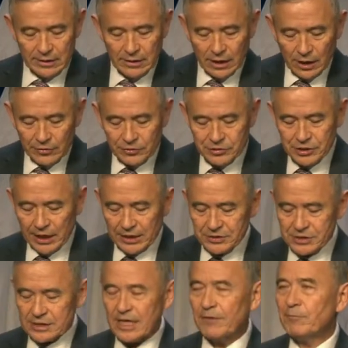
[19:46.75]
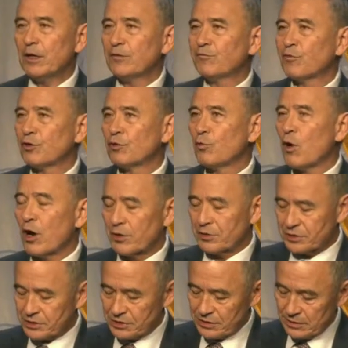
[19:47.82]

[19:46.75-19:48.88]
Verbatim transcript: other changes have been for the worse,